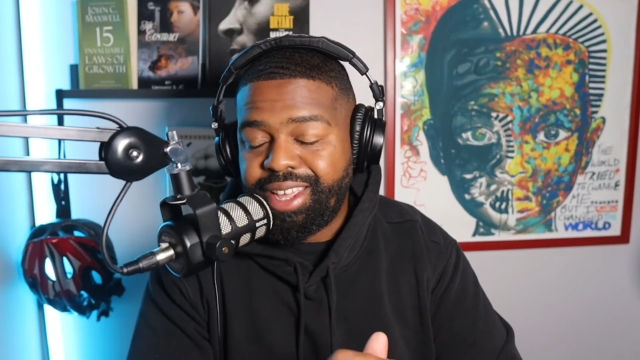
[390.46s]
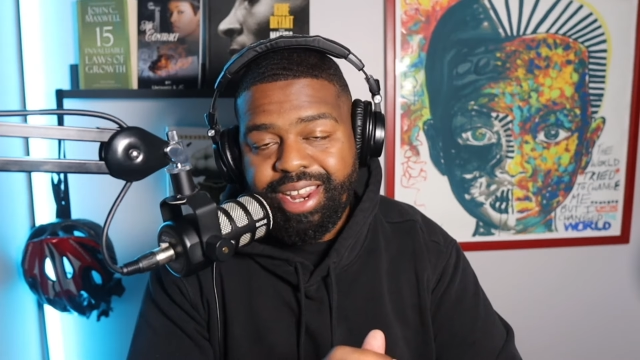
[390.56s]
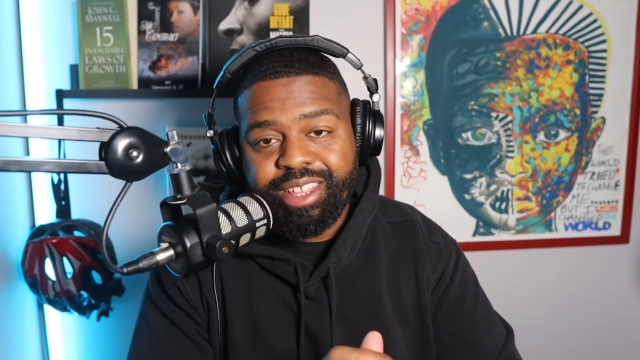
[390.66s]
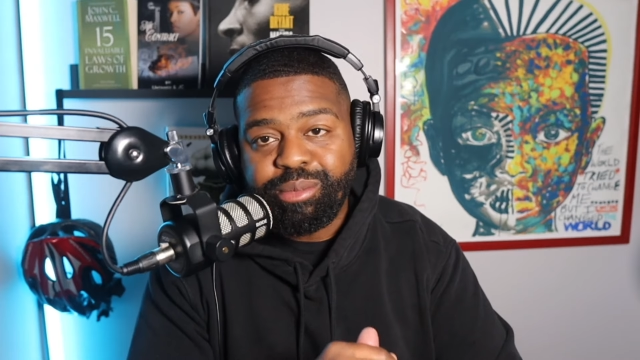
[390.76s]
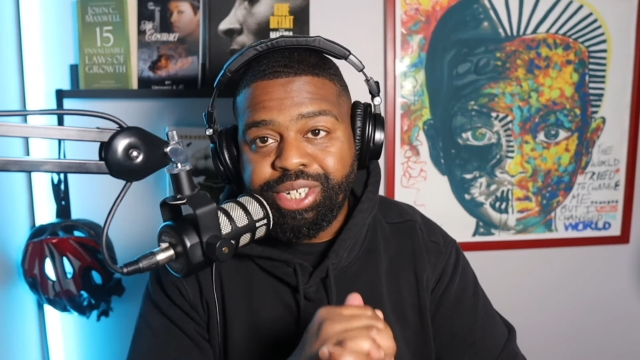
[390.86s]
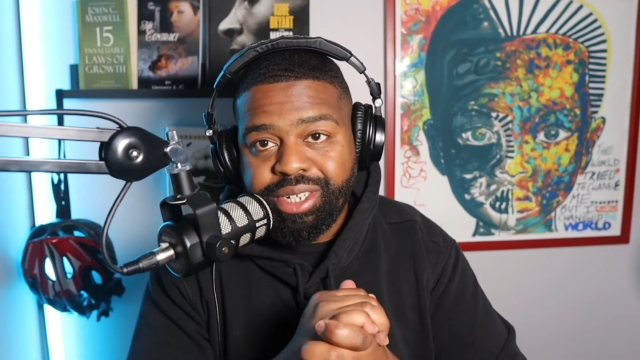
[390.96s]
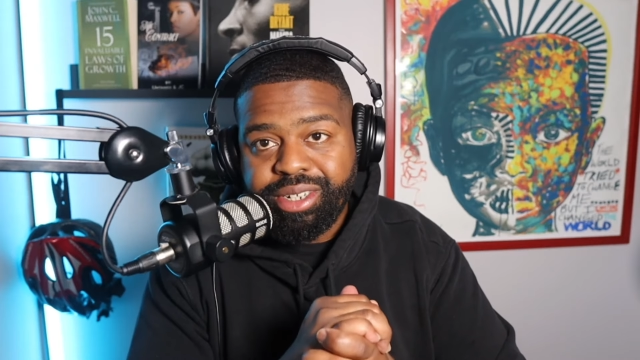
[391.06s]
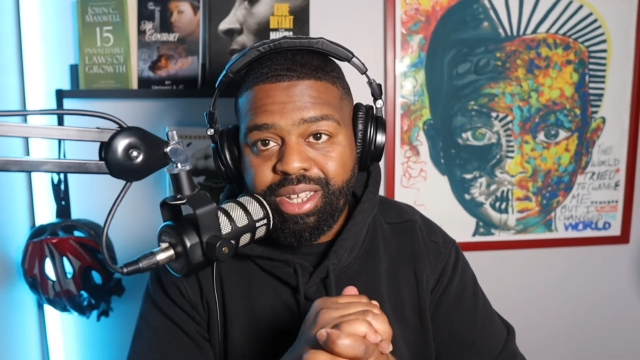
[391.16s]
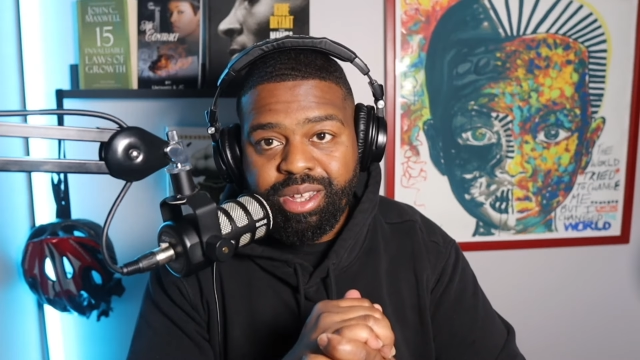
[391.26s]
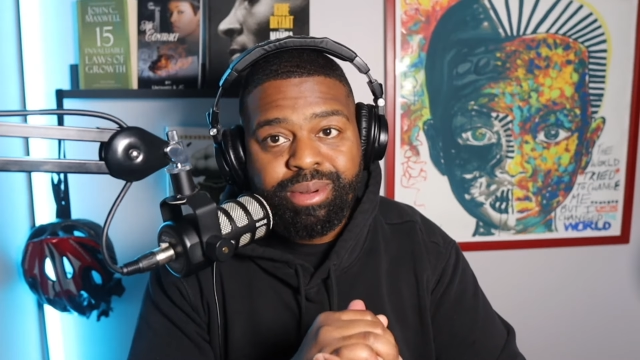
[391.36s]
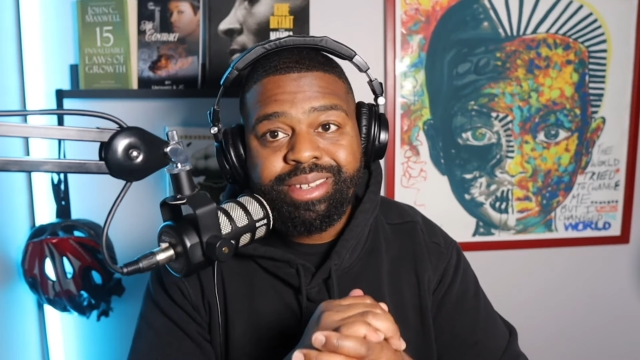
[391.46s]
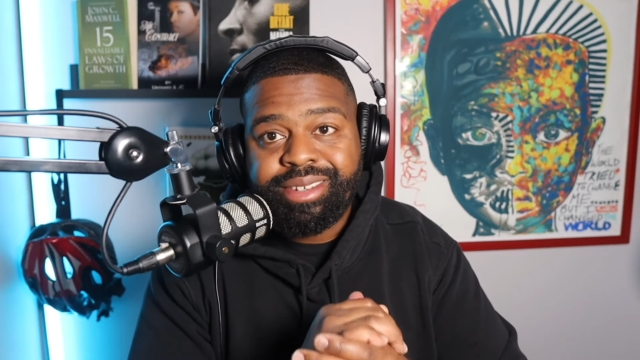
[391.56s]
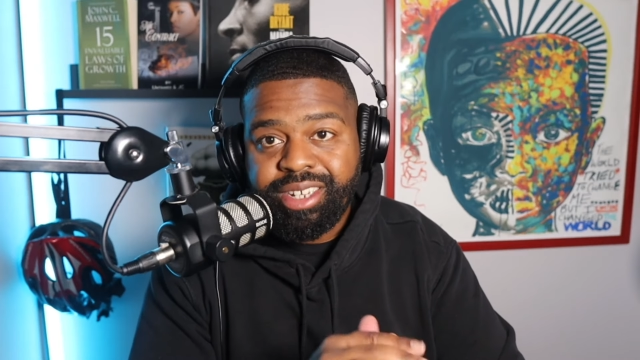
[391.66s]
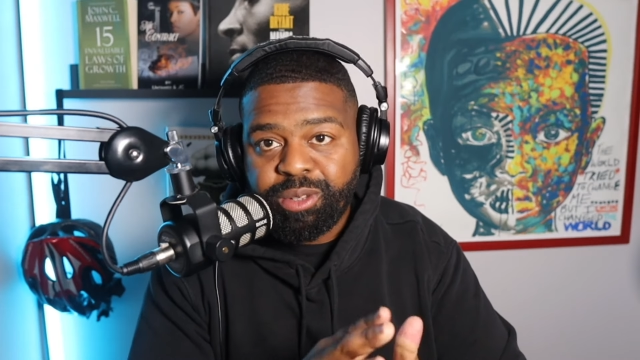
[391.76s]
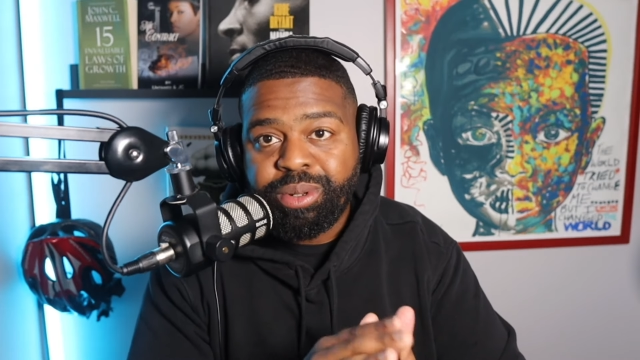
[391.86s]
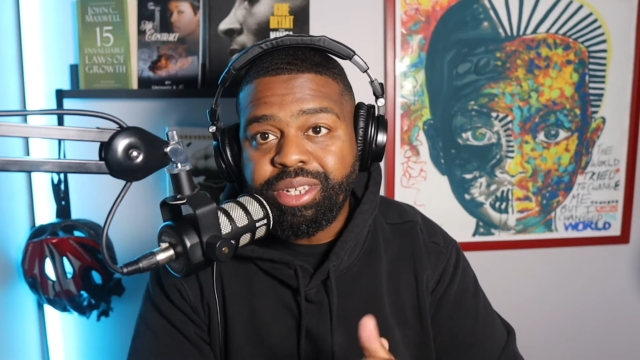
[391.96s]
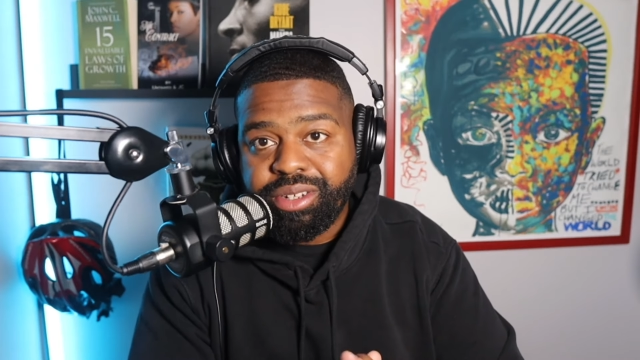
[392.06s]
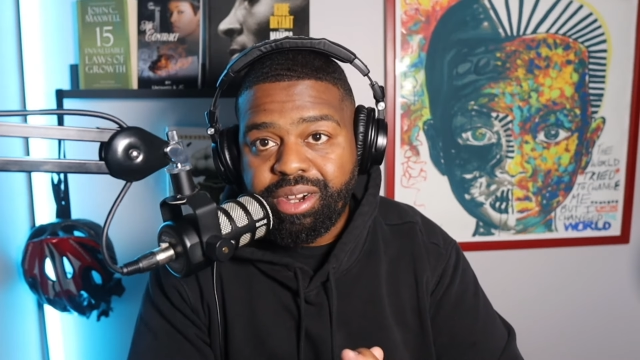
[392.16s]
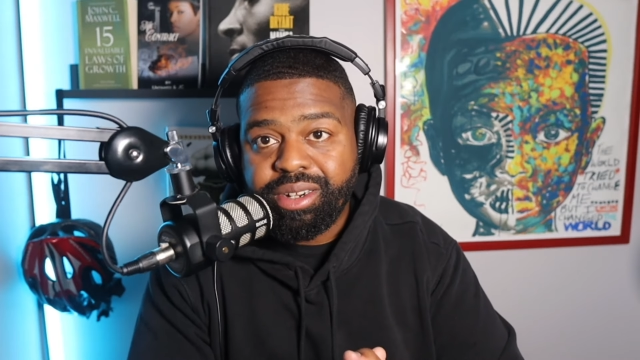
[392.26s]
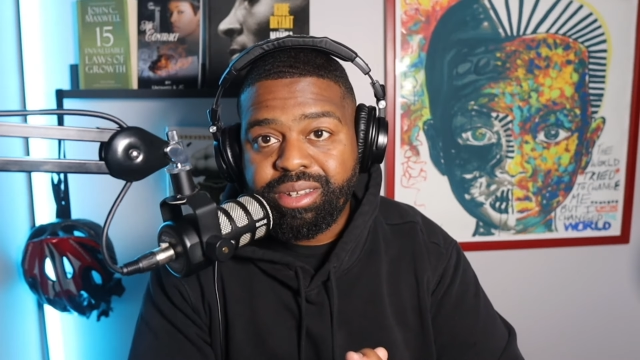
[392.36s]
And not to mention, they talking about six
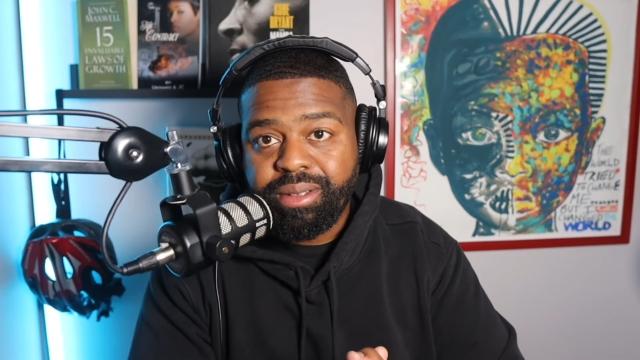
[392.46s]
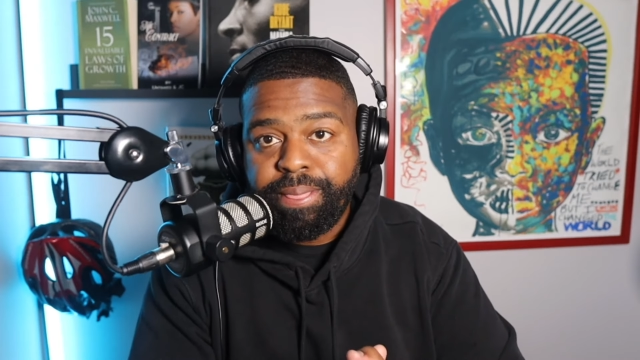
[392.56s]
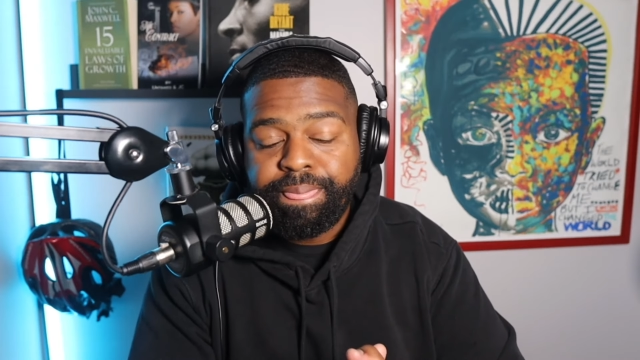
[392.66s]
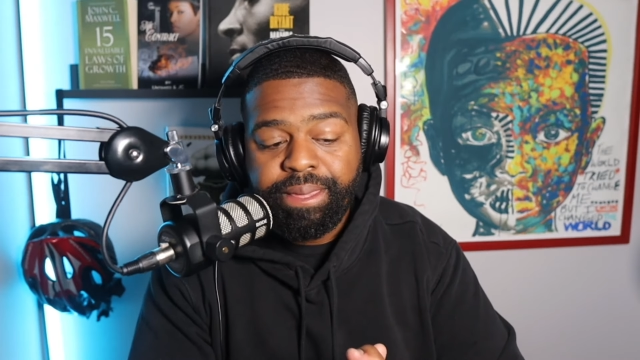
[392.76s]
police cars.